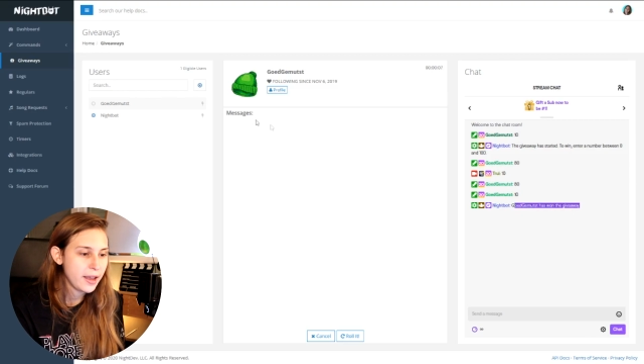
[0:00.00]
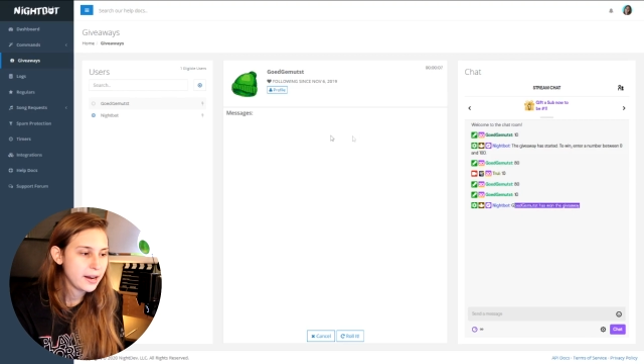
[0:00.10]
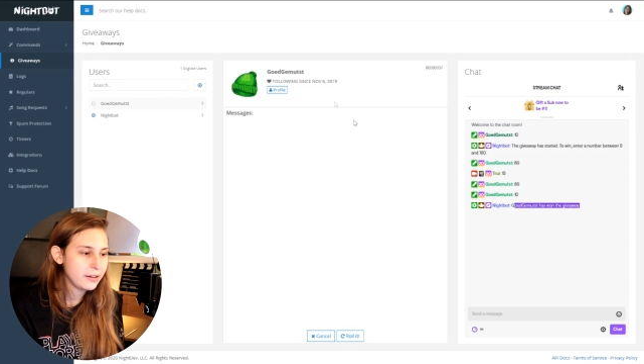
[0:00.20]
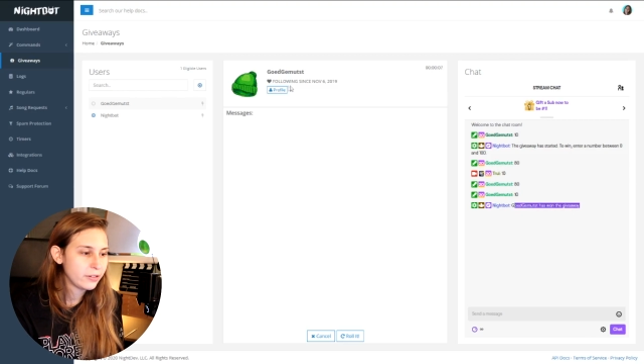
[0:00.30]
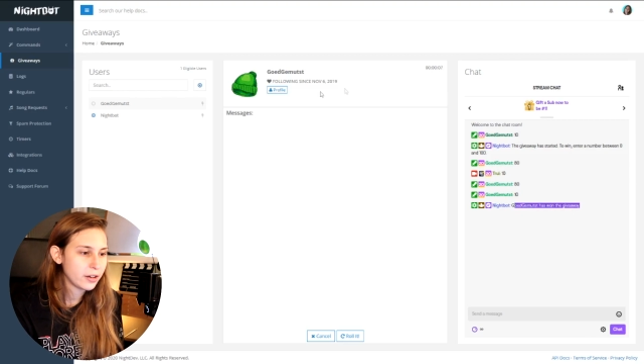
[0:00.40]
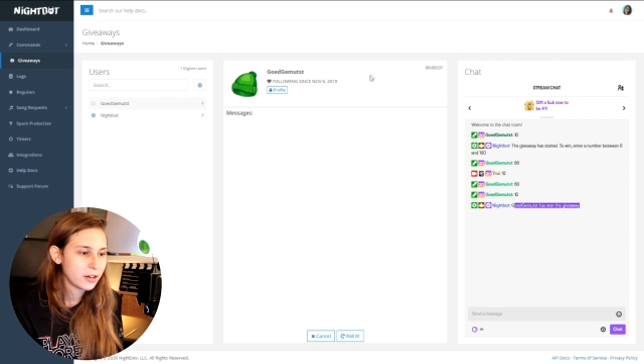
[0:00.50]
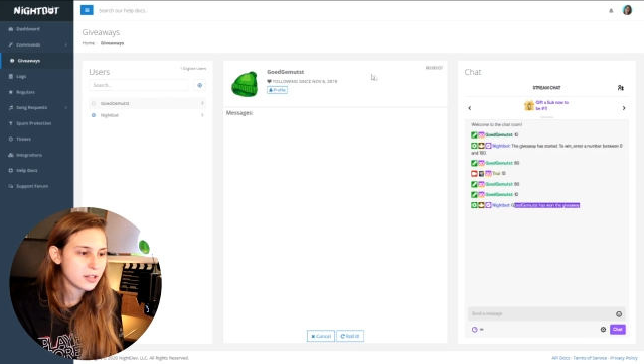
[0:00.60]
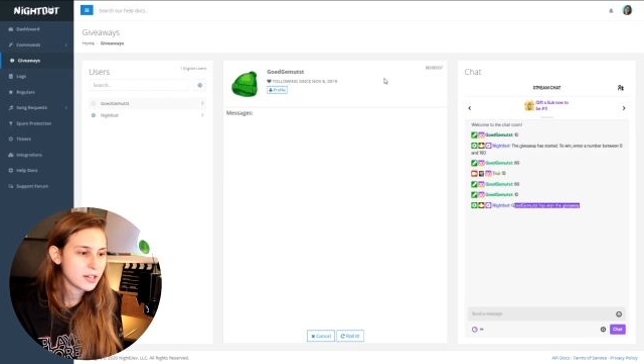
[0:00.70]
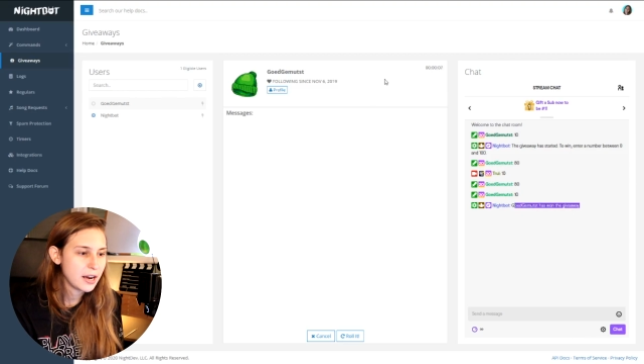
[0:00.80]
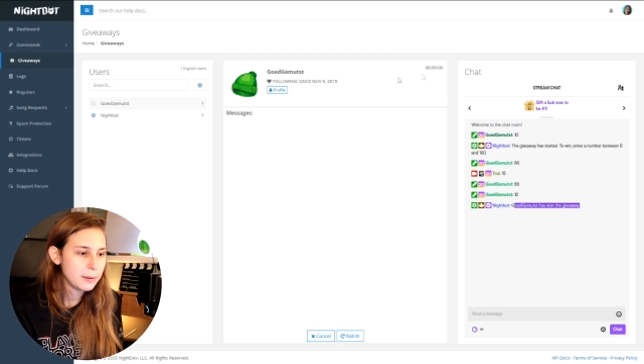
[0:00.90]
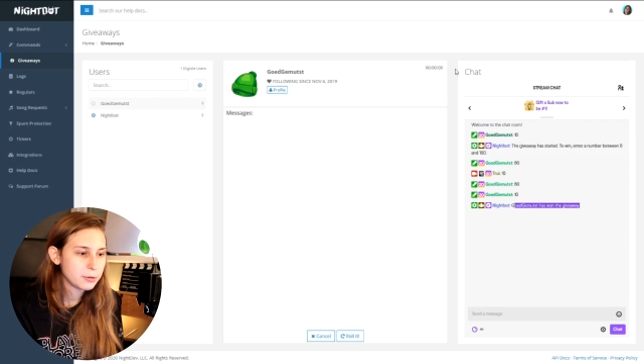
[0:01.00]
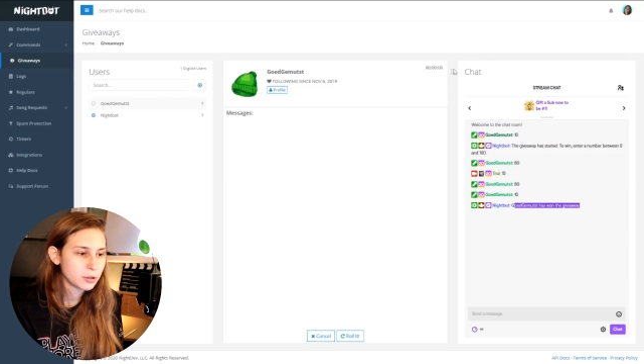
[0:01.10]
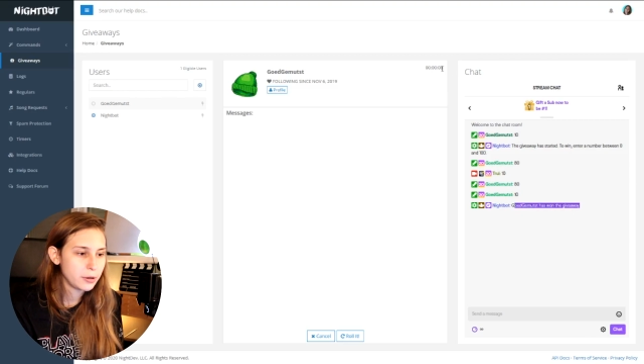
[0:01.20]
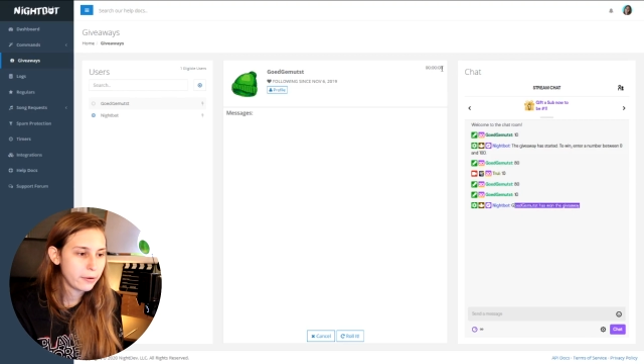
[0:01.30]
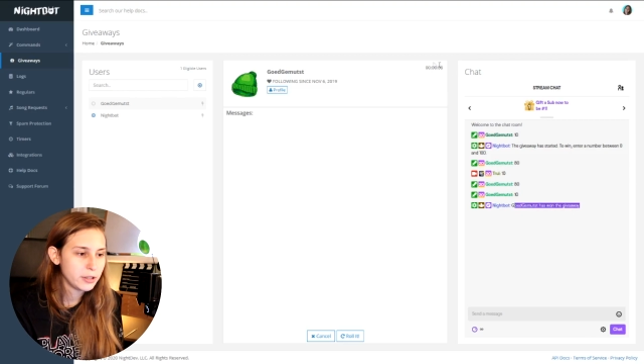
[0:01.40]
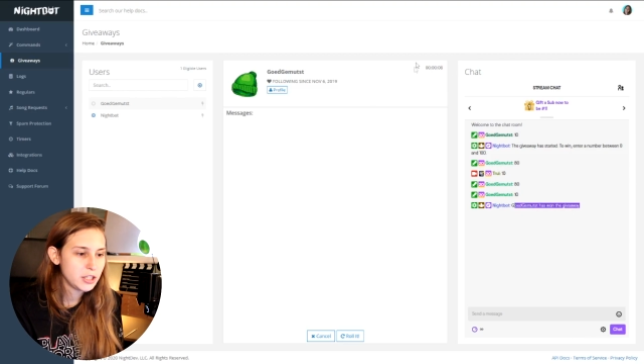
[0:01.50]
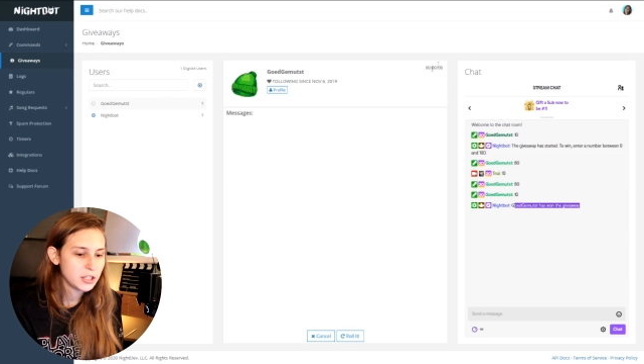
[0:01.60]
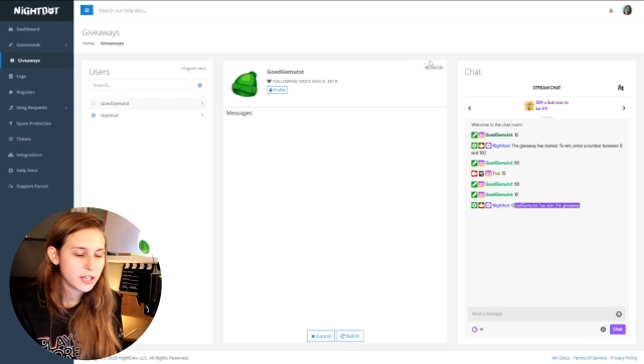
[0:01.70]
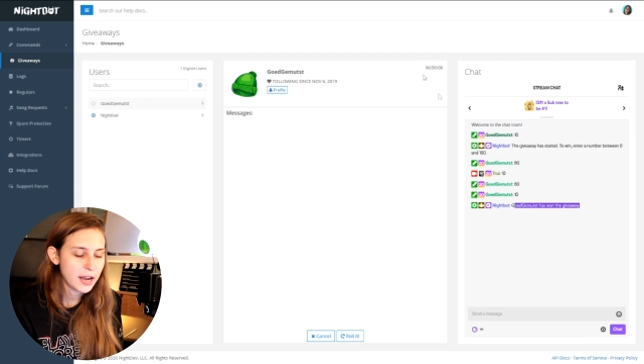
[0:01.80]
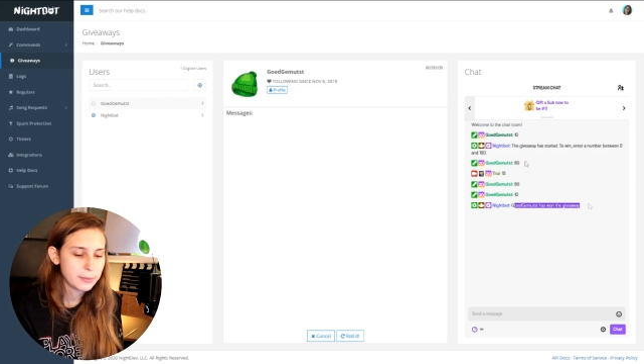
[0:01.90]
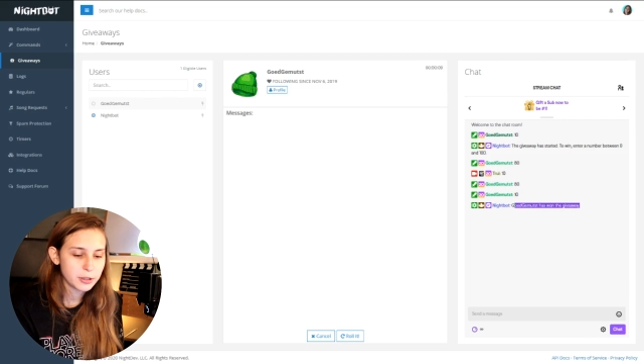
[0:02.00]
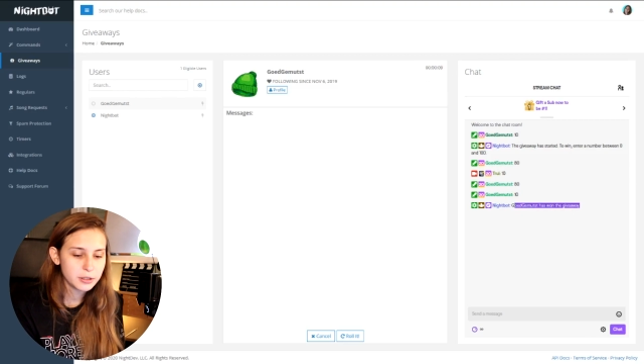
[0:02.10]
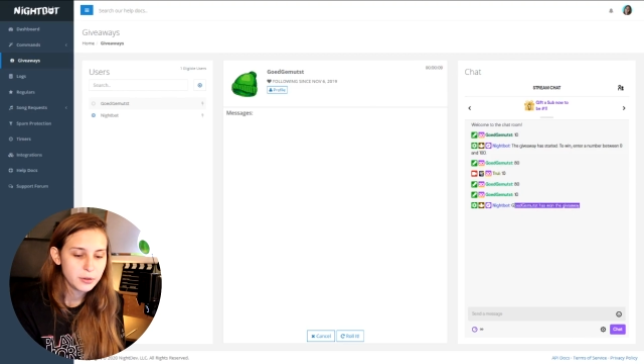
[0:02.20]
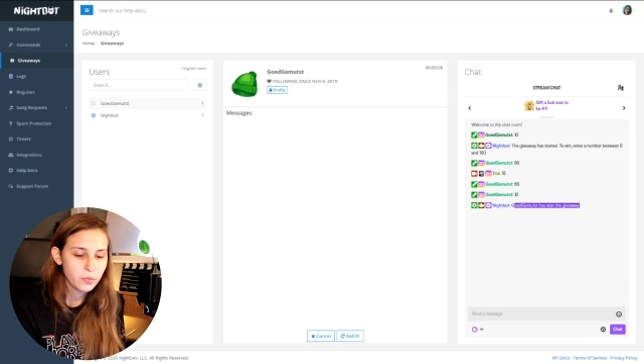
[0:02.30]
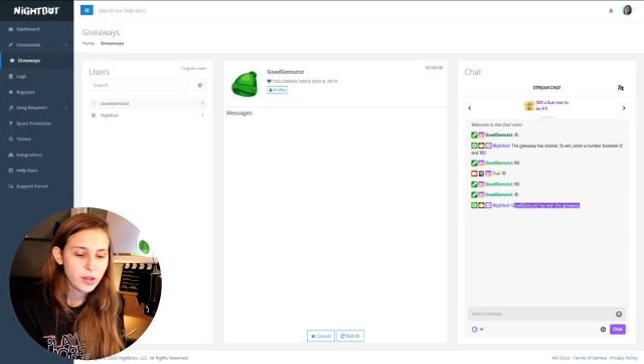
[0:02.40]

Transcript: And if they're gonna type, so now we see a timer,